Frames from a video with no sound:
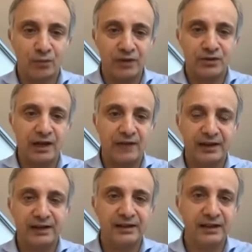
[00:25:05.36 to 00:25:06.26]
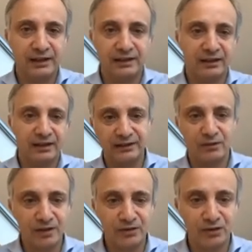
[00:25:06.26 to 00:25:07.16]
once you have an idea like like the
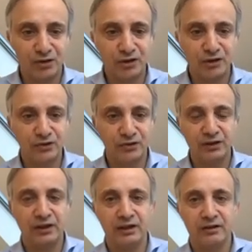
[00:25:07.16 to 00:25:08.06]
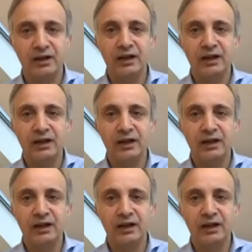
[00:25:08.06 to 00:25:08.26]
ones you, you see here